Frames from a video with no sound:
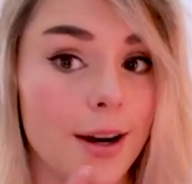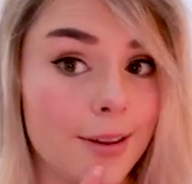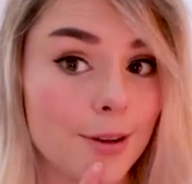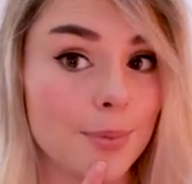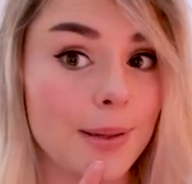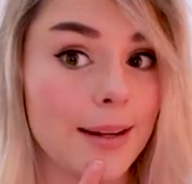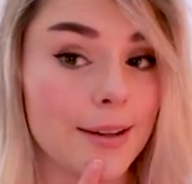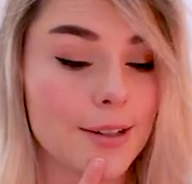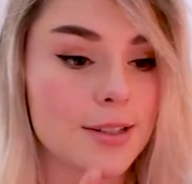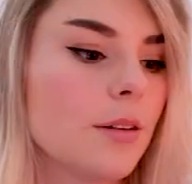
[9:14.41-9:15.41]
other
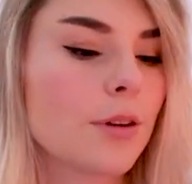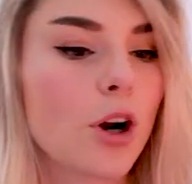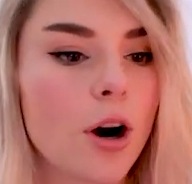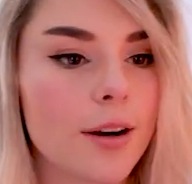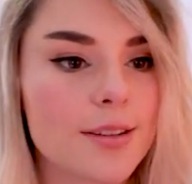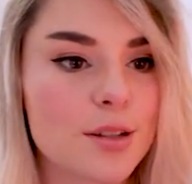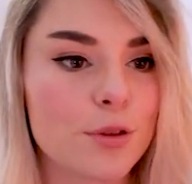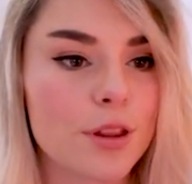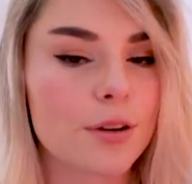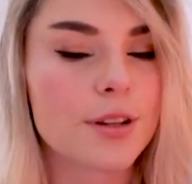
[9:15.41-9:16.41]
players, regardless of
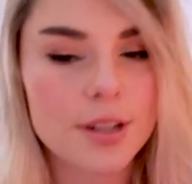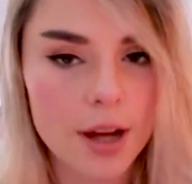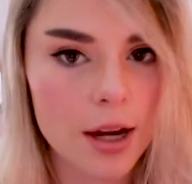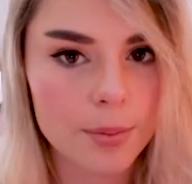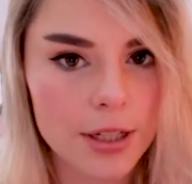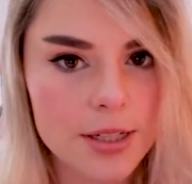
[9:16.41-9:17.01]
whether it's an enemy